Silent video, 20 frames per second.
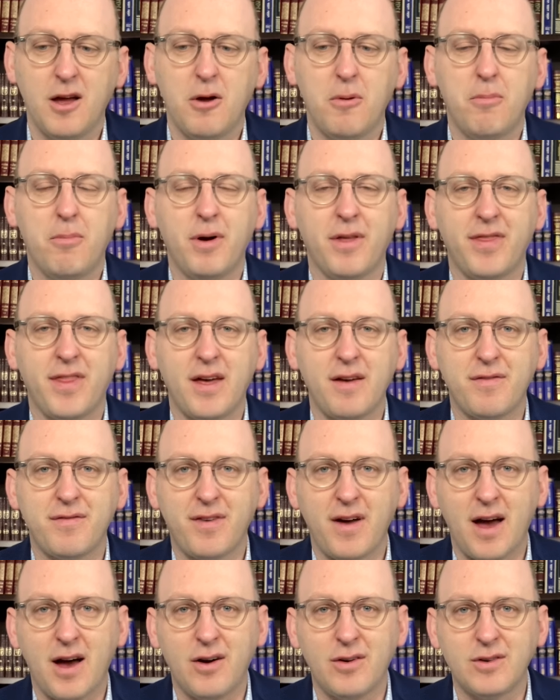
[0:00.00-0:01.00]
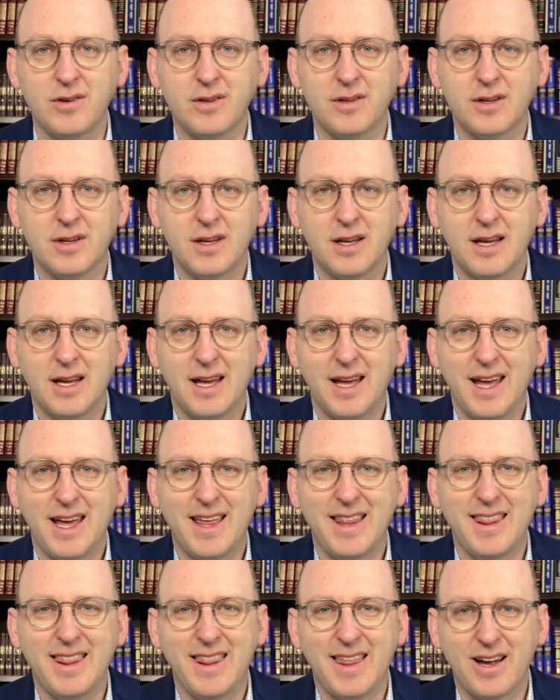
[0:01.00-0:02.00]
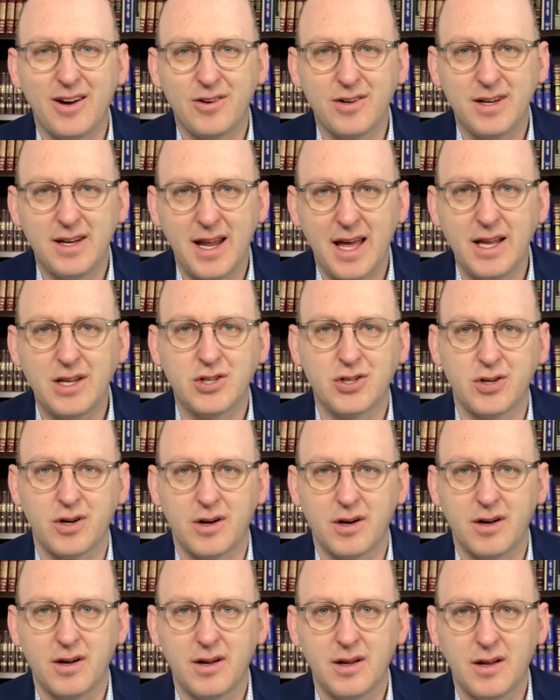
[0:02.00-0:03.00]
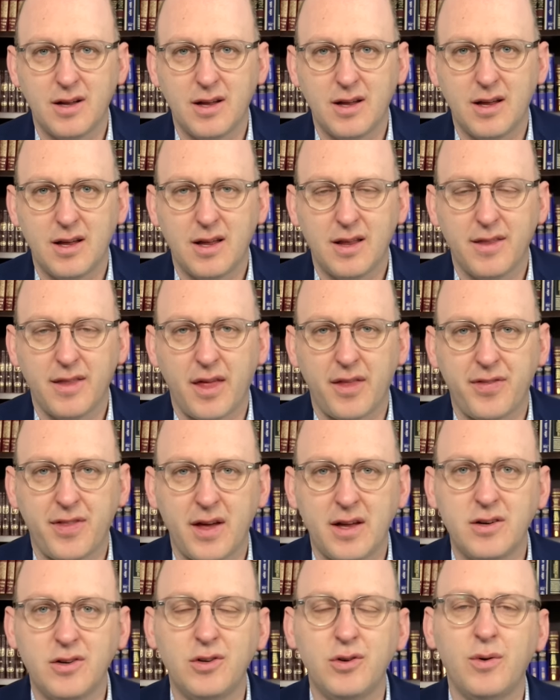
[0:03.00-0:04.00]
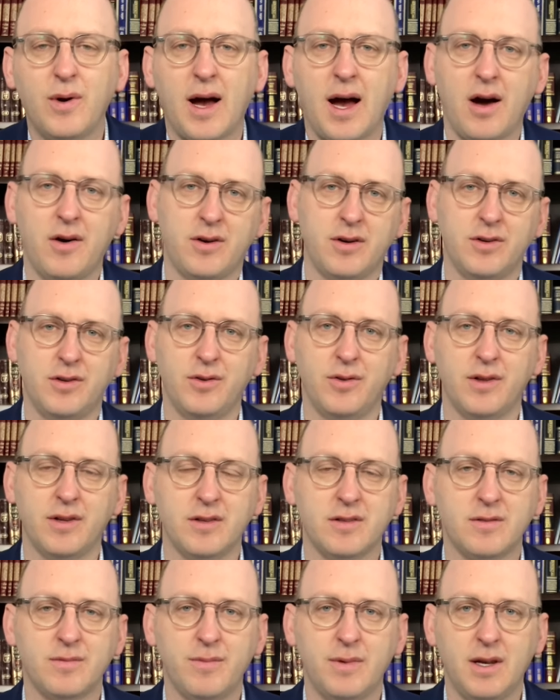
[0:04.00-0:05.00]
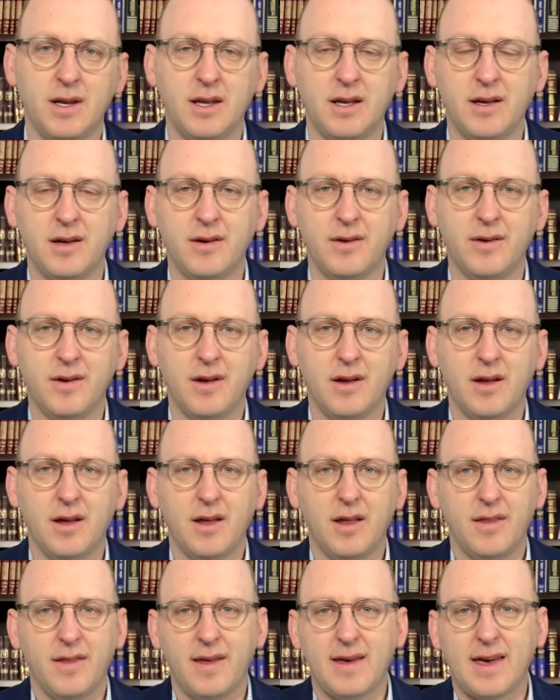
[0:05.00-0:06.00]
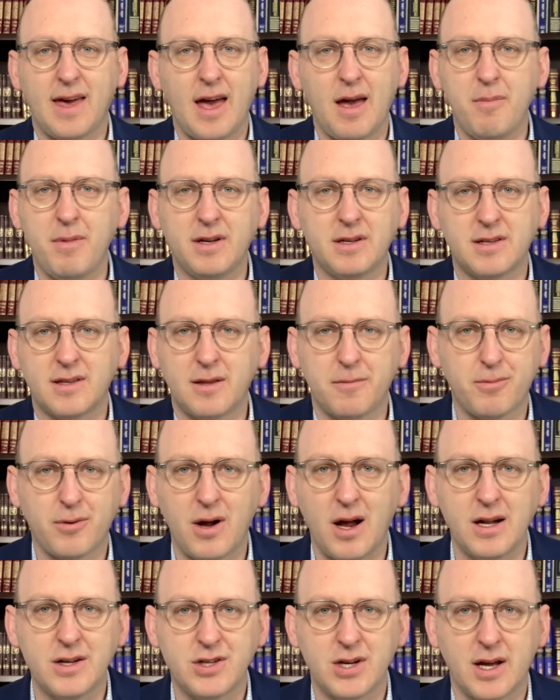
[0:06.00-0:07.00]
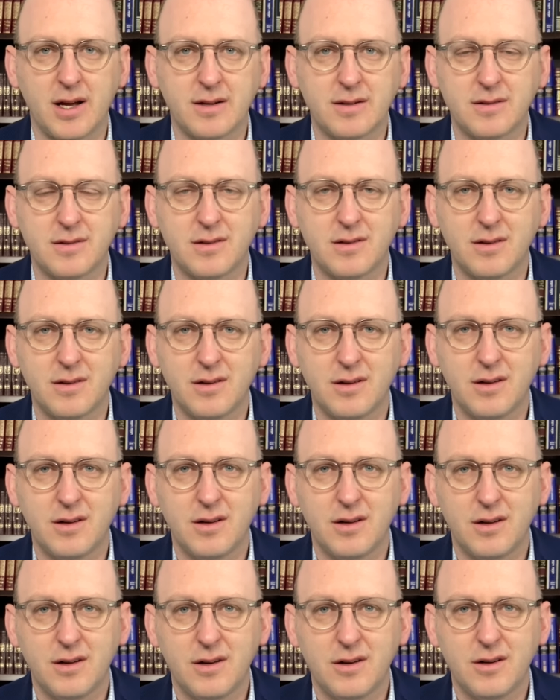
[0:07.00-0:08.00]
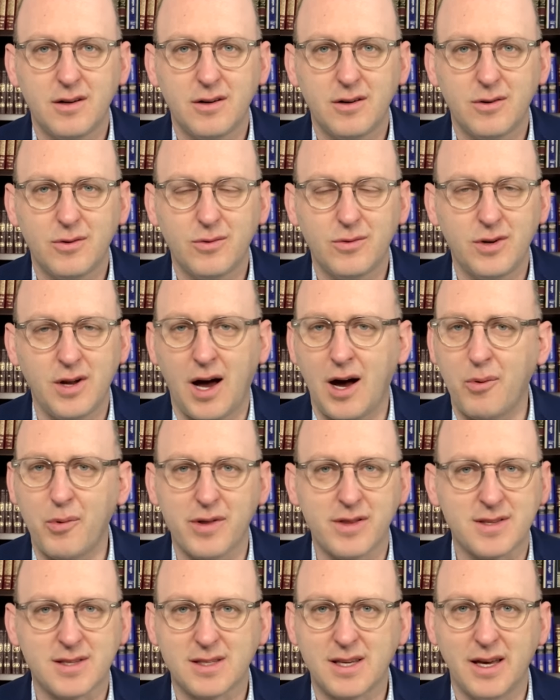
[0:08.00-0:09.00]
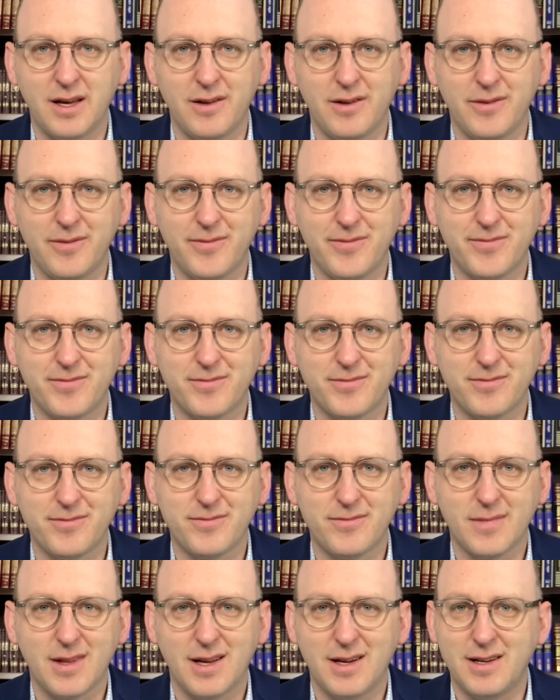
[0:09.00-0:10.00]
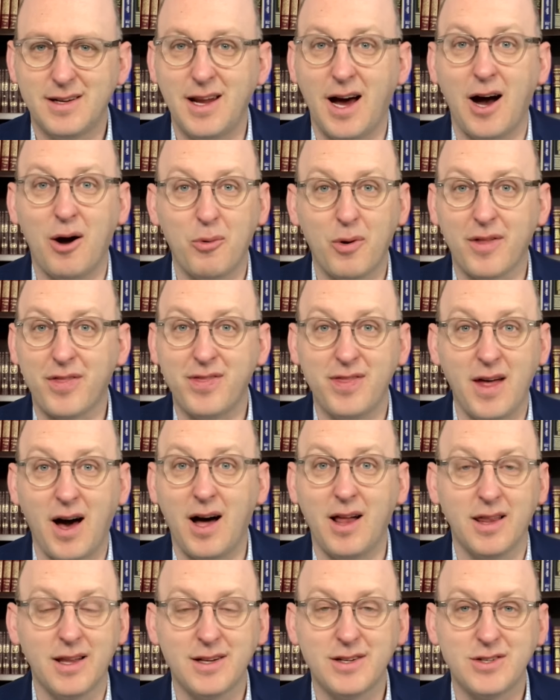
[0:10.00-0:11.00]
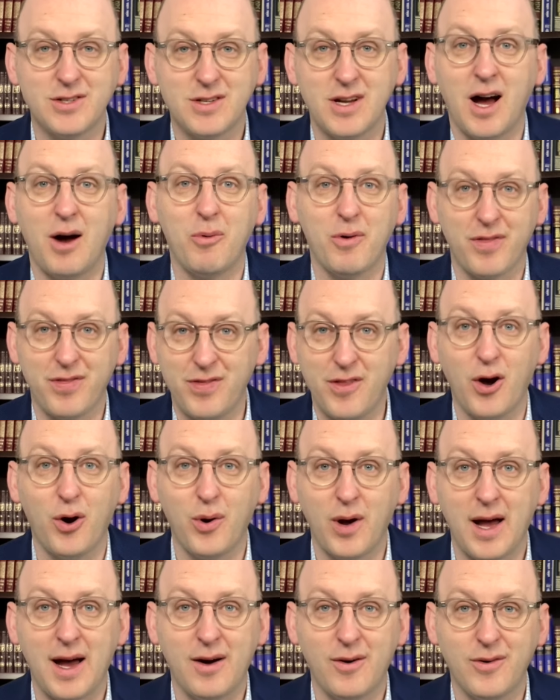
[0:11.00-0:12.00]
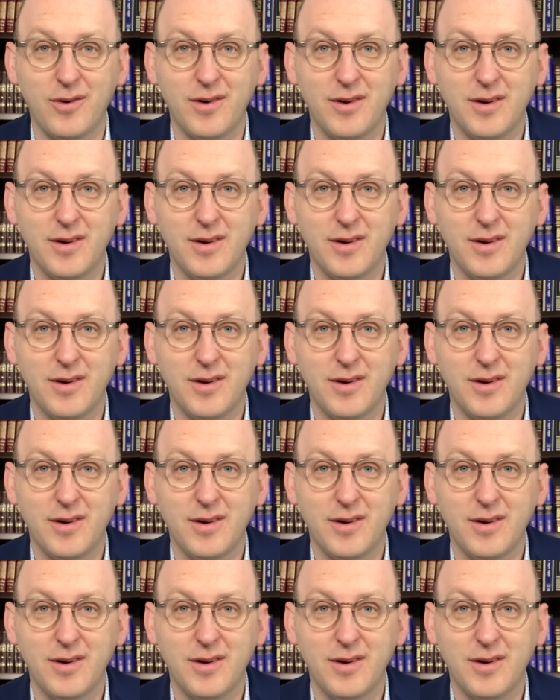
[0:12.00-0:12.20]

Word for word: But they found in their nature that they knew how to do this. Meaning, they came into the project not with skill, not with knowledge, not with know how,